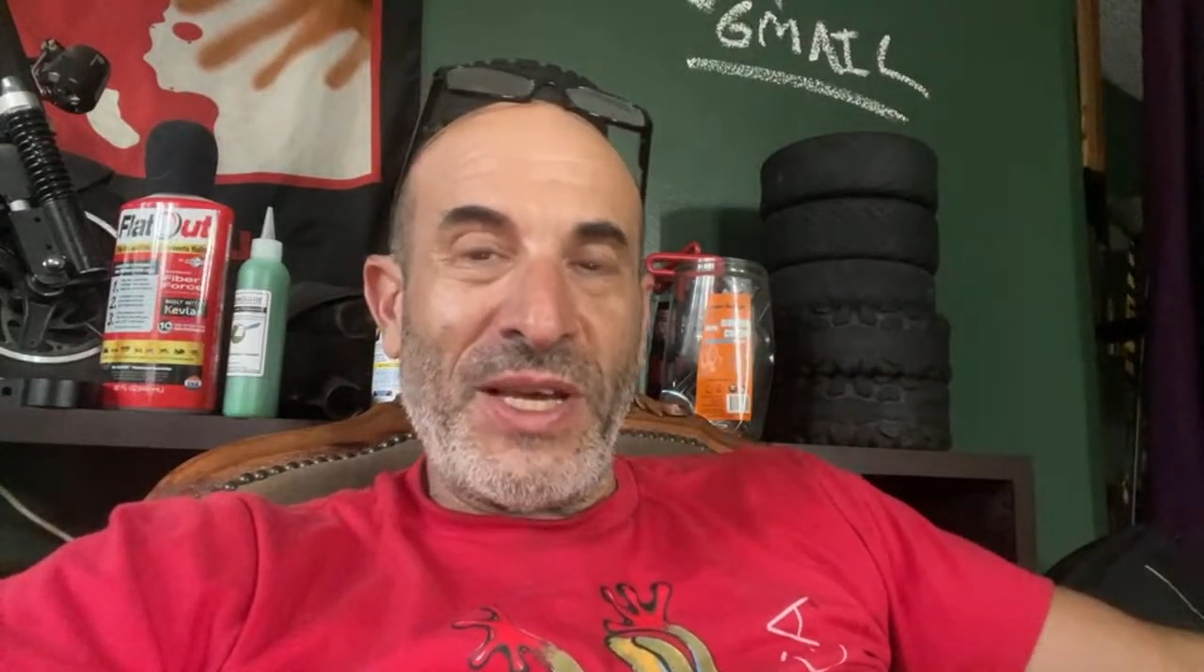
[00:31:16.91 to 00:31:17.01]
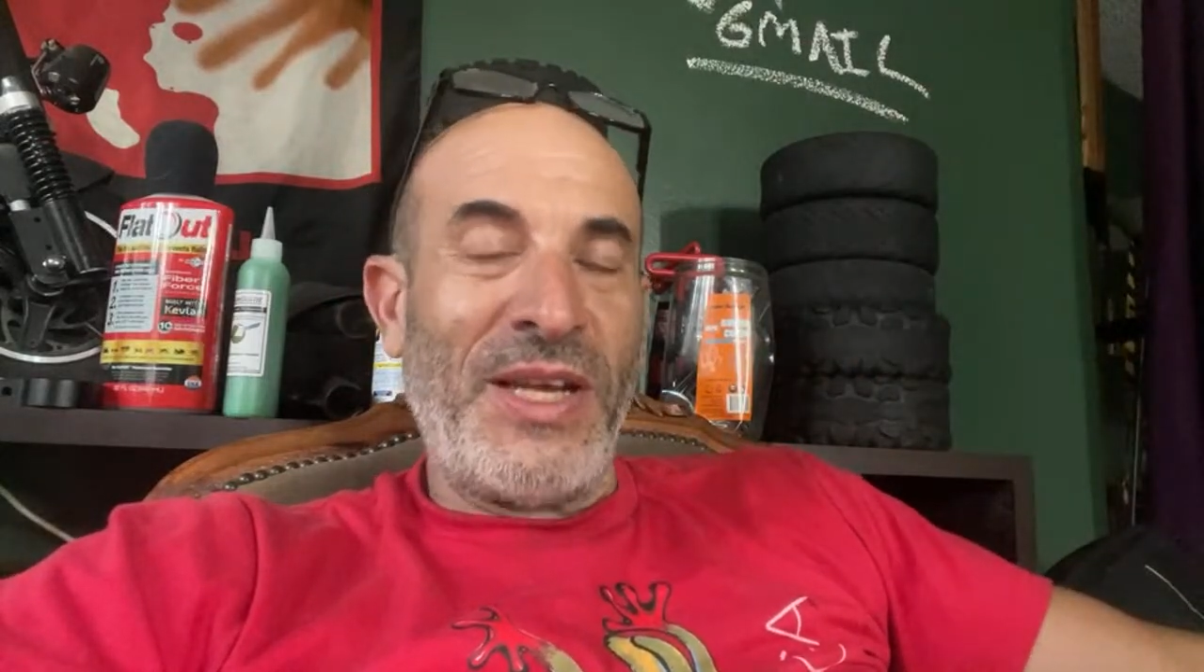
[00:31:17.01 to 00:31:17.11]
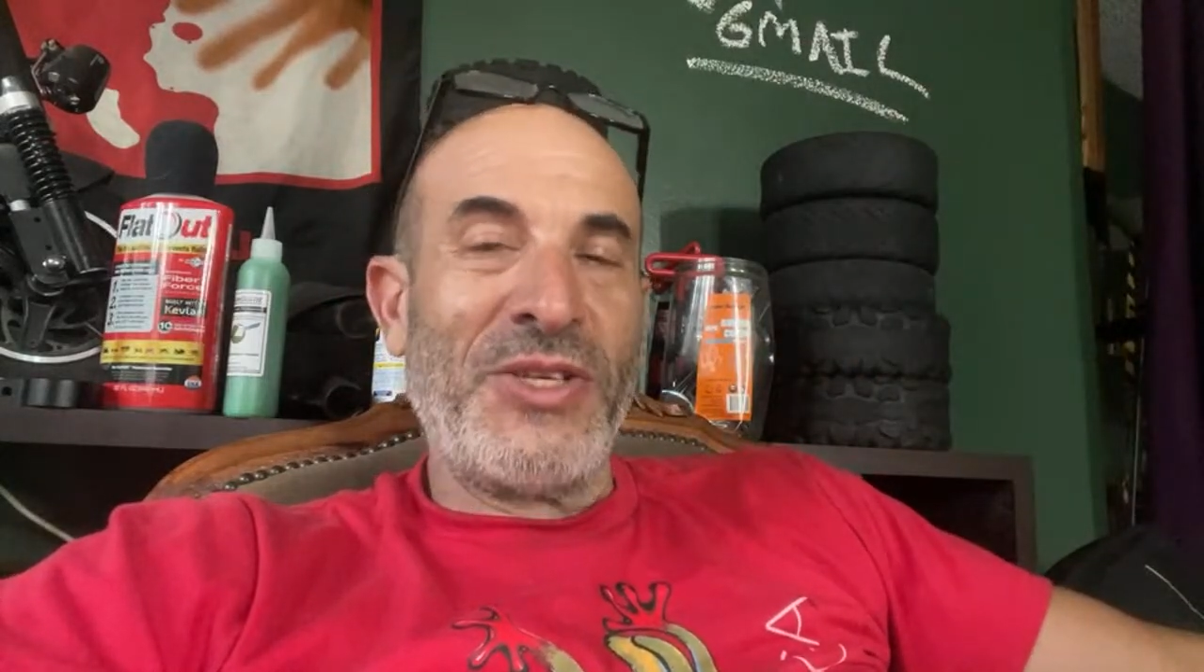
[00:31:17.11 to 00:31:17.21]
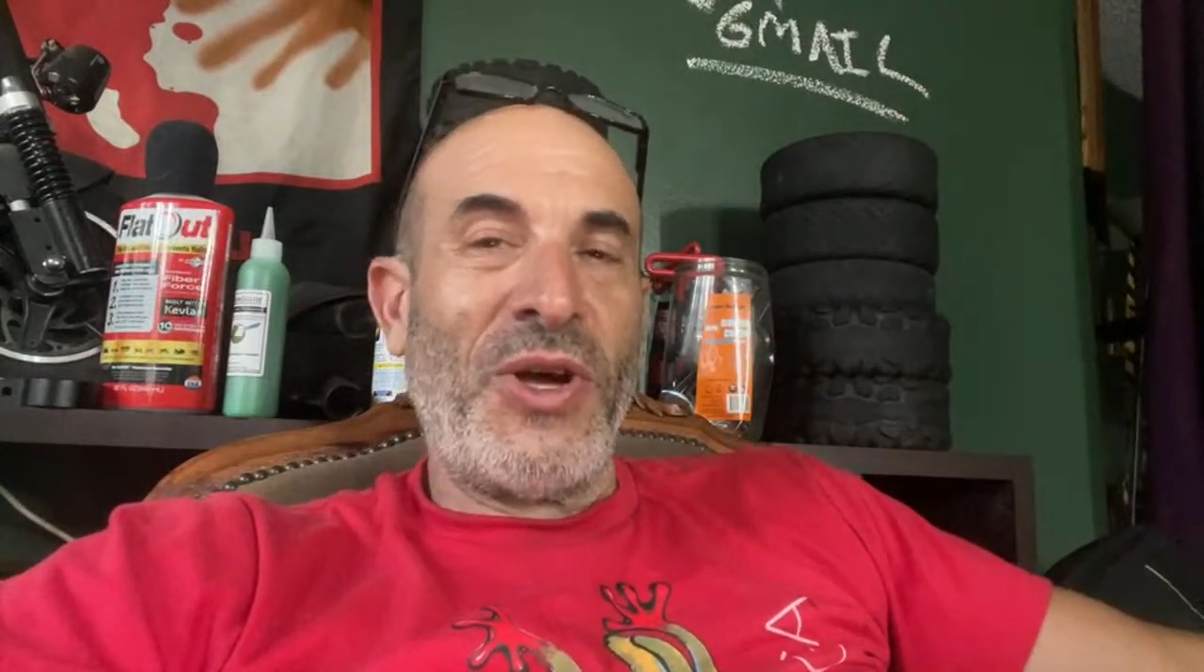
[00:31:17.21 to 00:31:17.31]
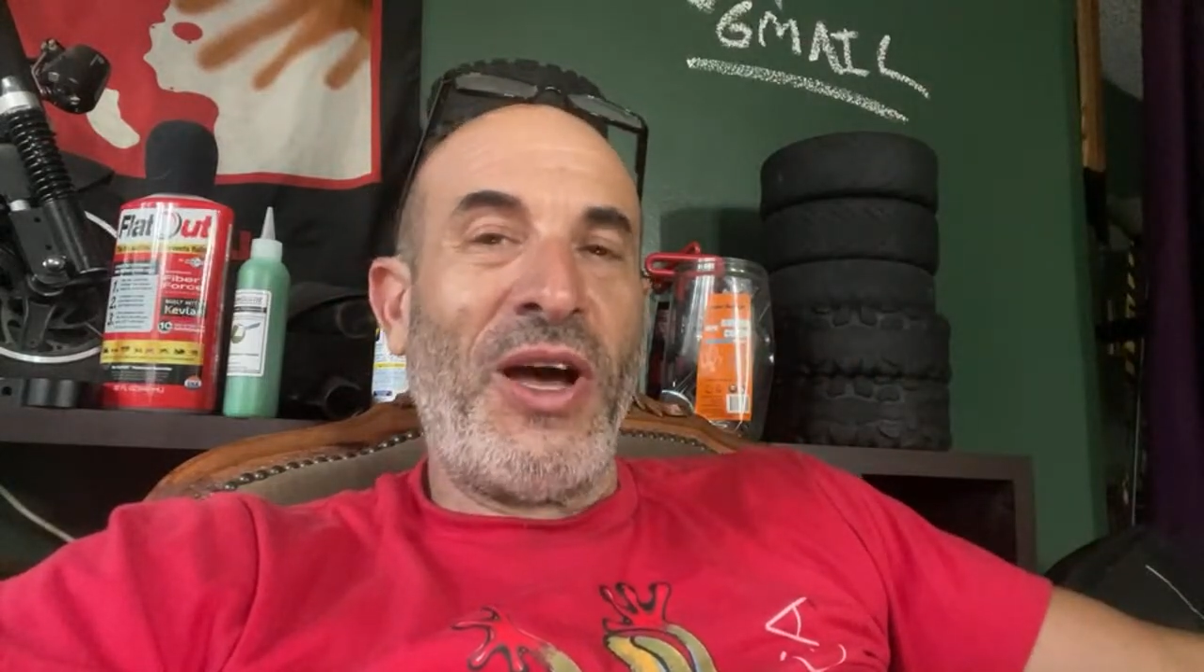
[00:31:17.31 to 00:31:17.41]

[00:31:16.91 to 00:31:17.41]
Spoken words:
settings